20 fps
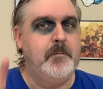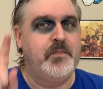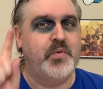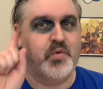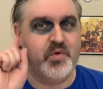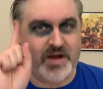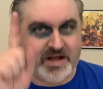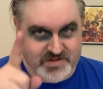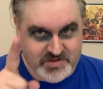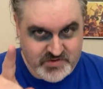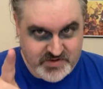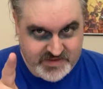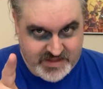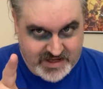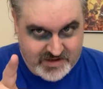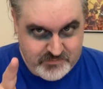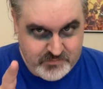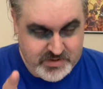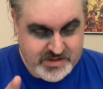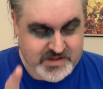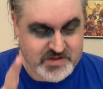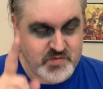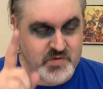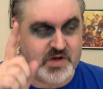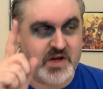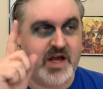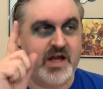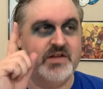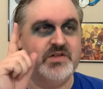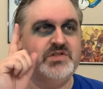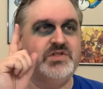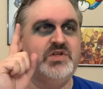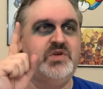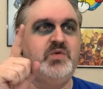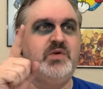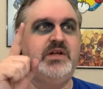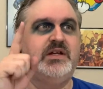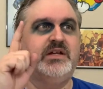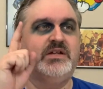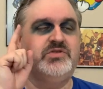But we're not doing that, because we're not
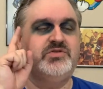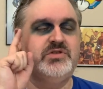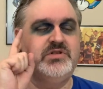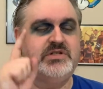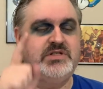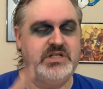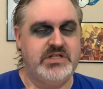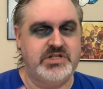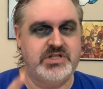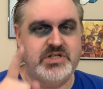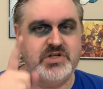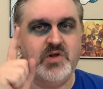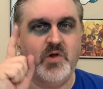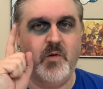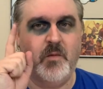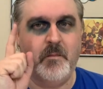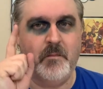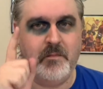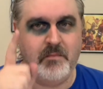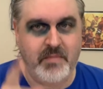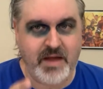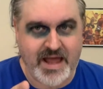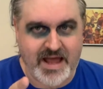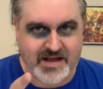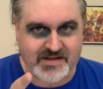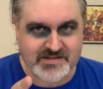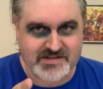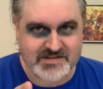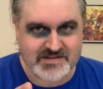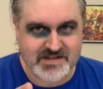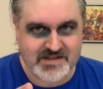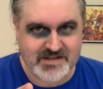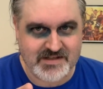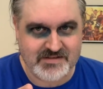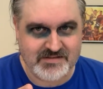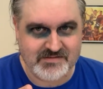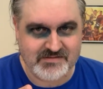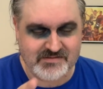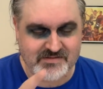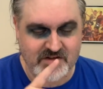doing a traditional mask.
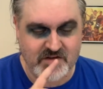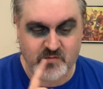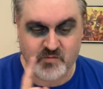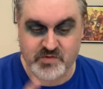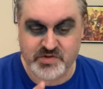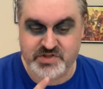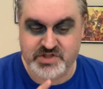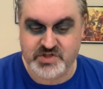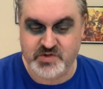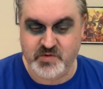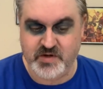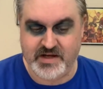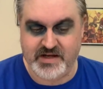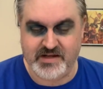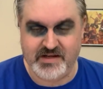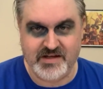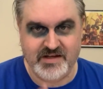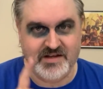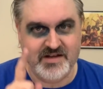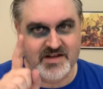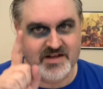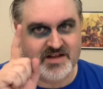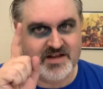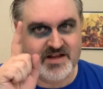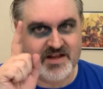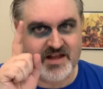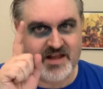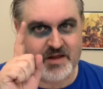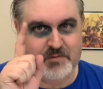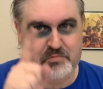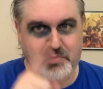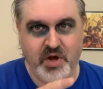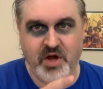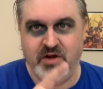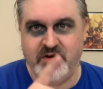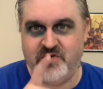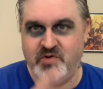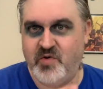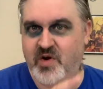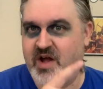We're doing a
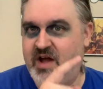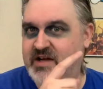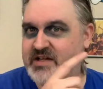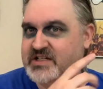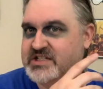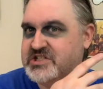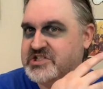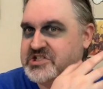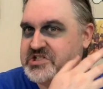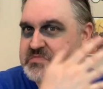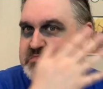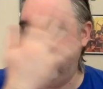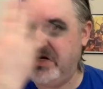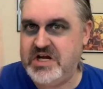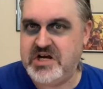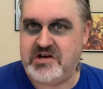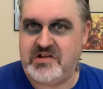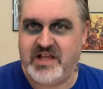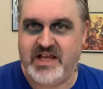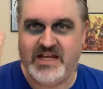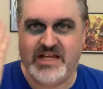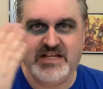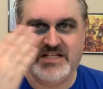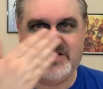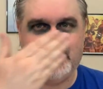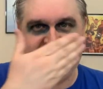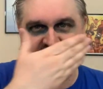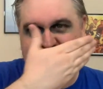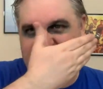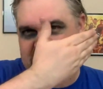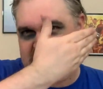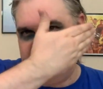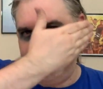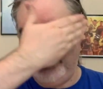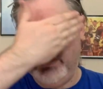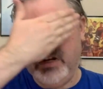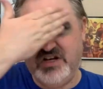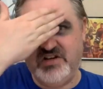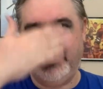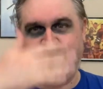punk rock smear, like he's just
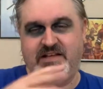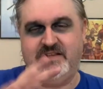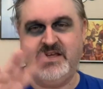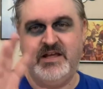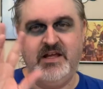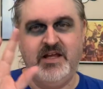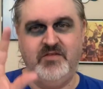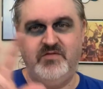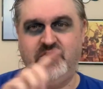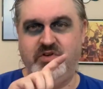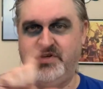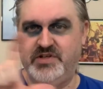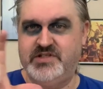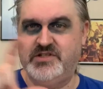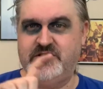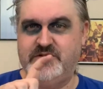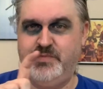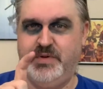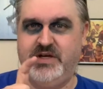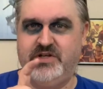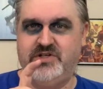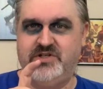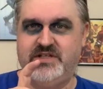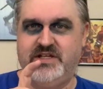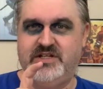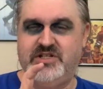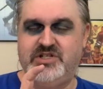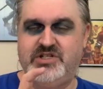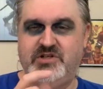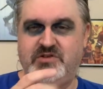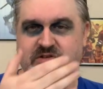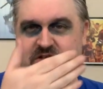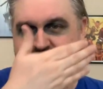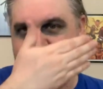smeared. Like, if you notice those pictures I just showed